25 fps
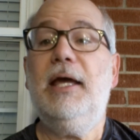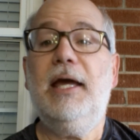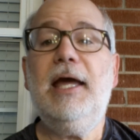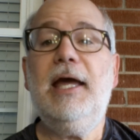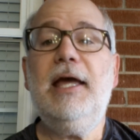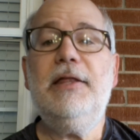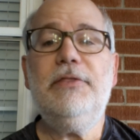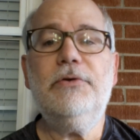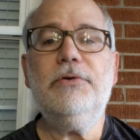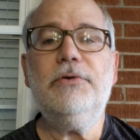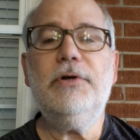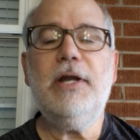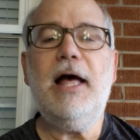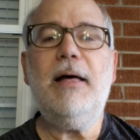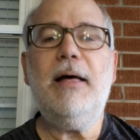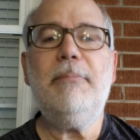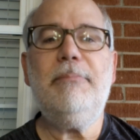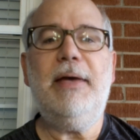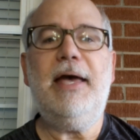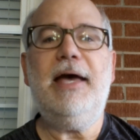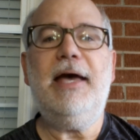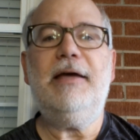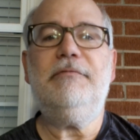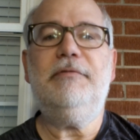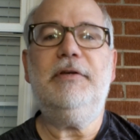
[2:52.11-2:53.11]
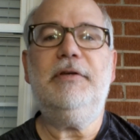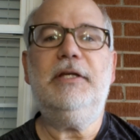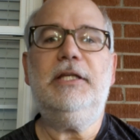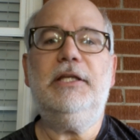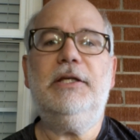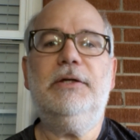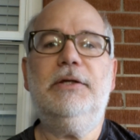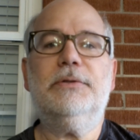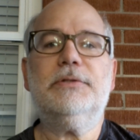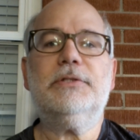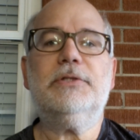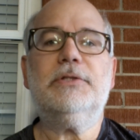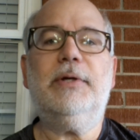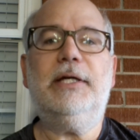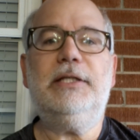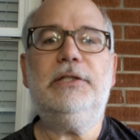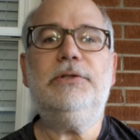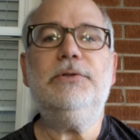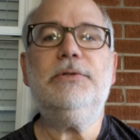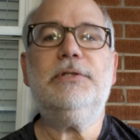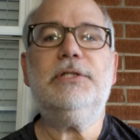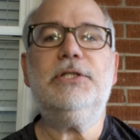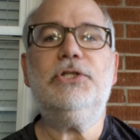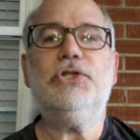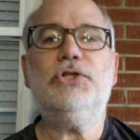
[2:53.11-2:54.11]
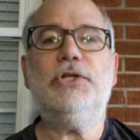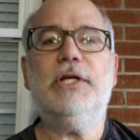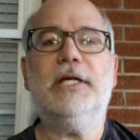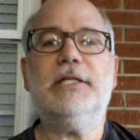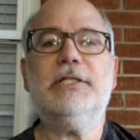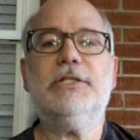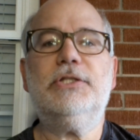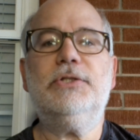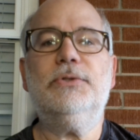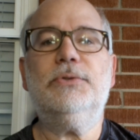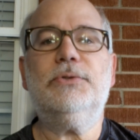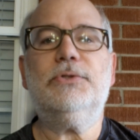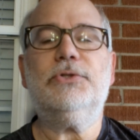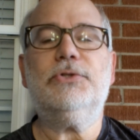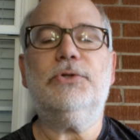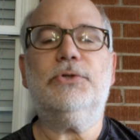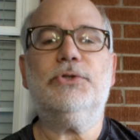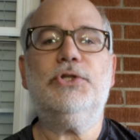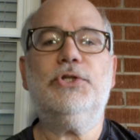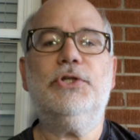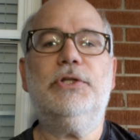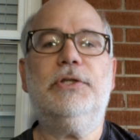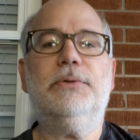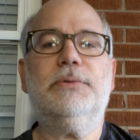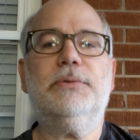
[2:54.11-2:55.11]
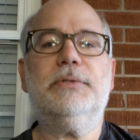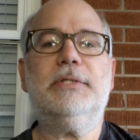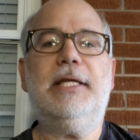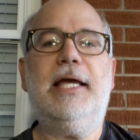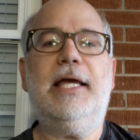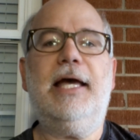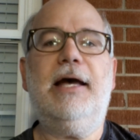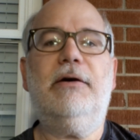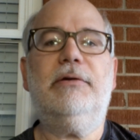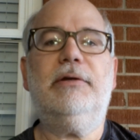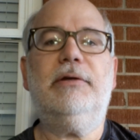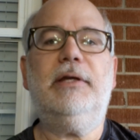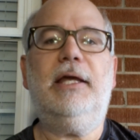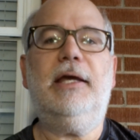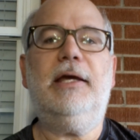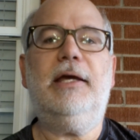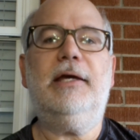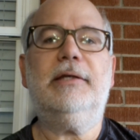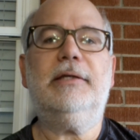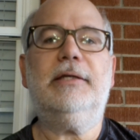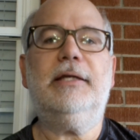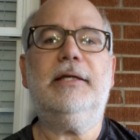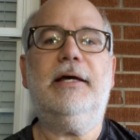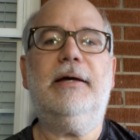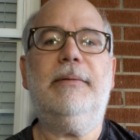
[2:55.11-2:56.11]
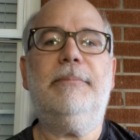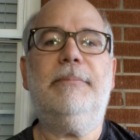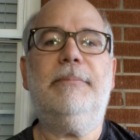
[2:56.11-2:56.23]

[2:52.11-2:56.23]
And they're not bad videos, so I do suggest you searching those down and,